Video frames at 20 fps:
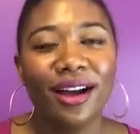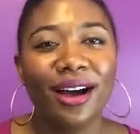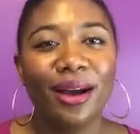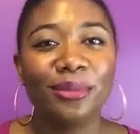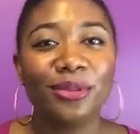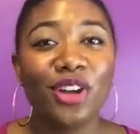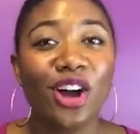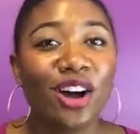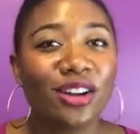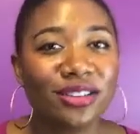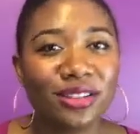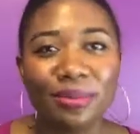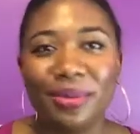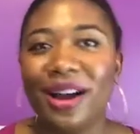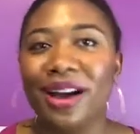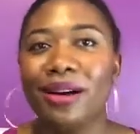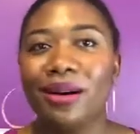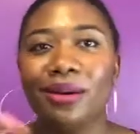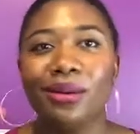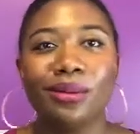talks
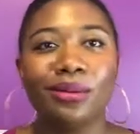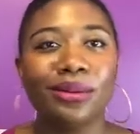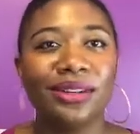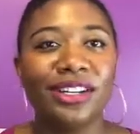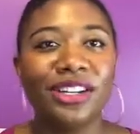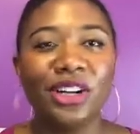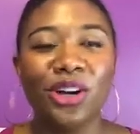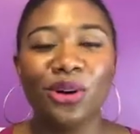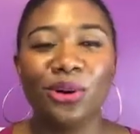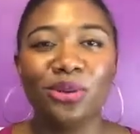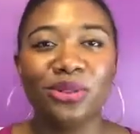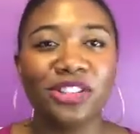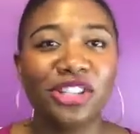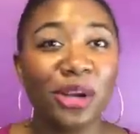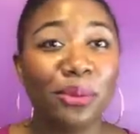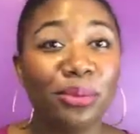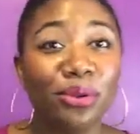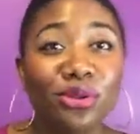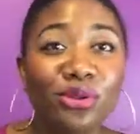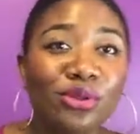about, you know,
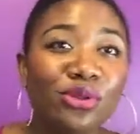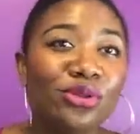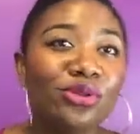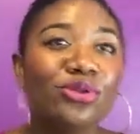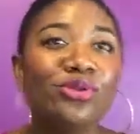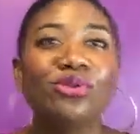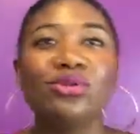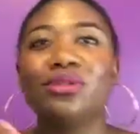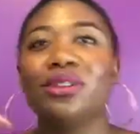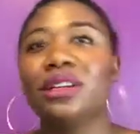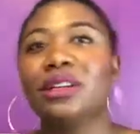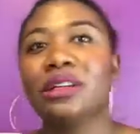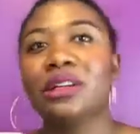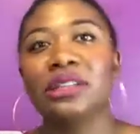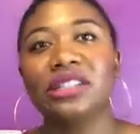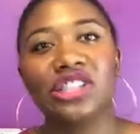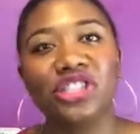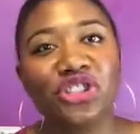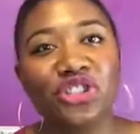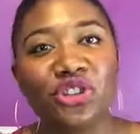shampoos and
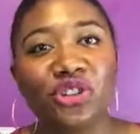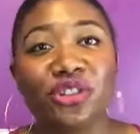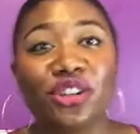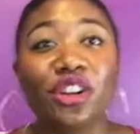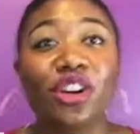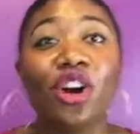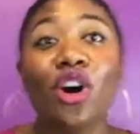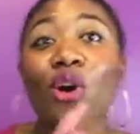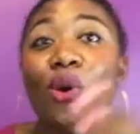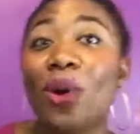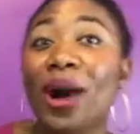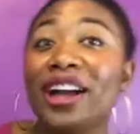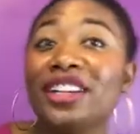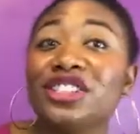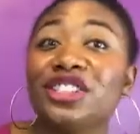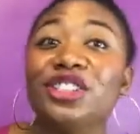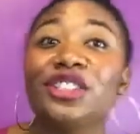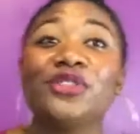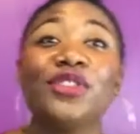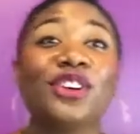conditioners and
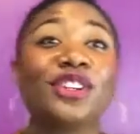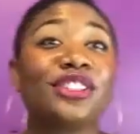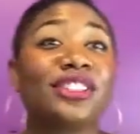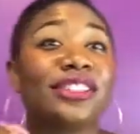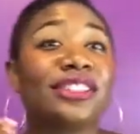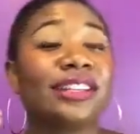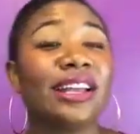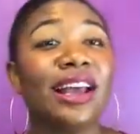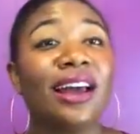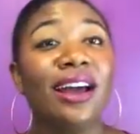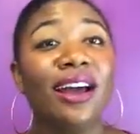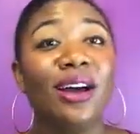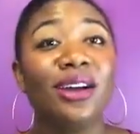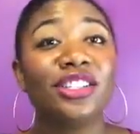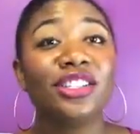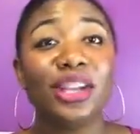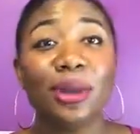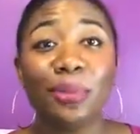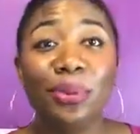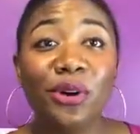co-washes versus
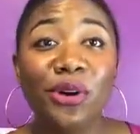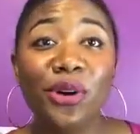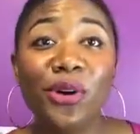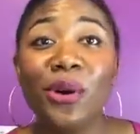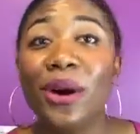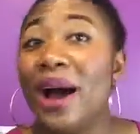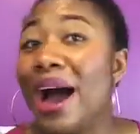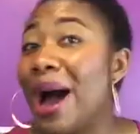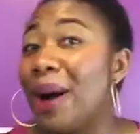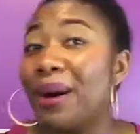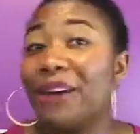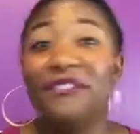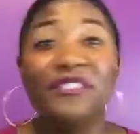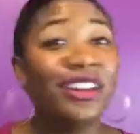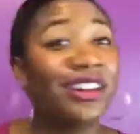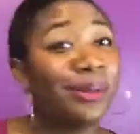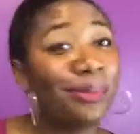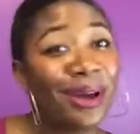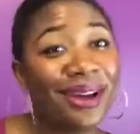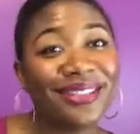shampoo and how I
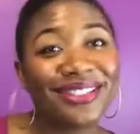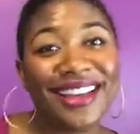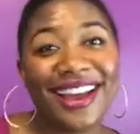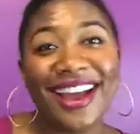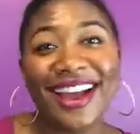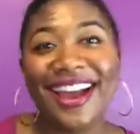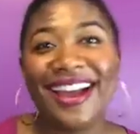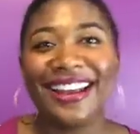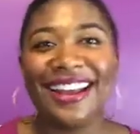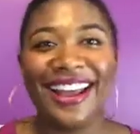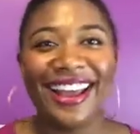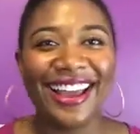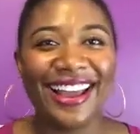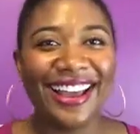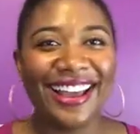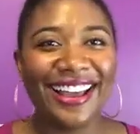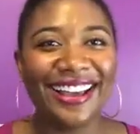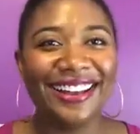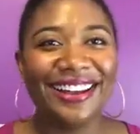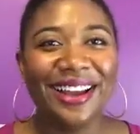feel about that
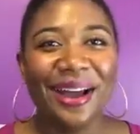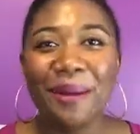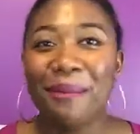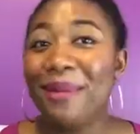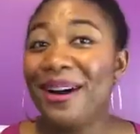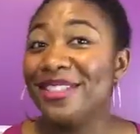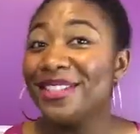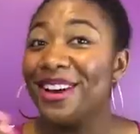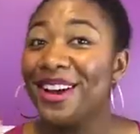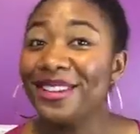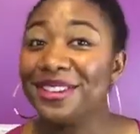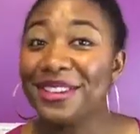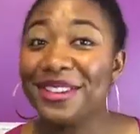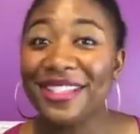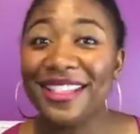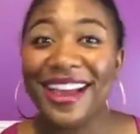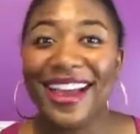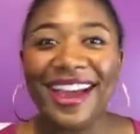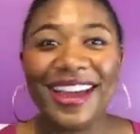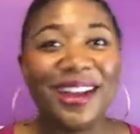and my thoughts on
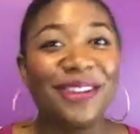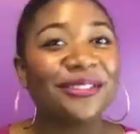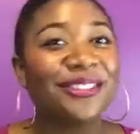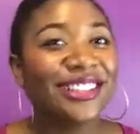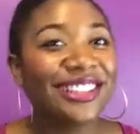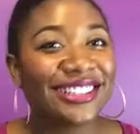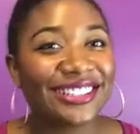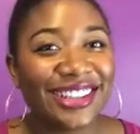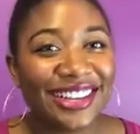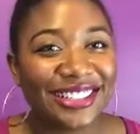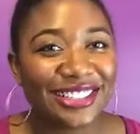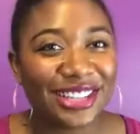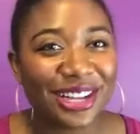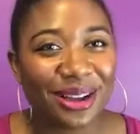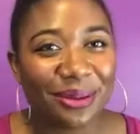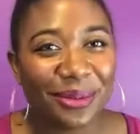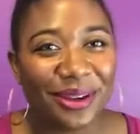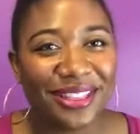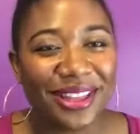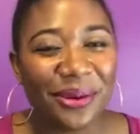that. And I'm really excited to talk
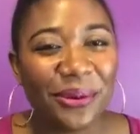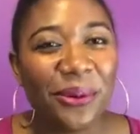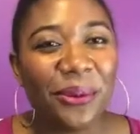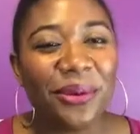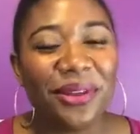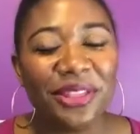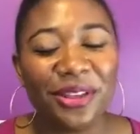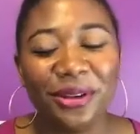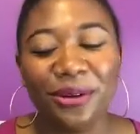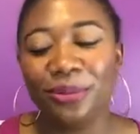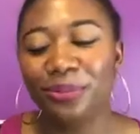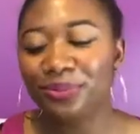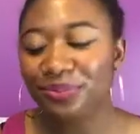about that one with you.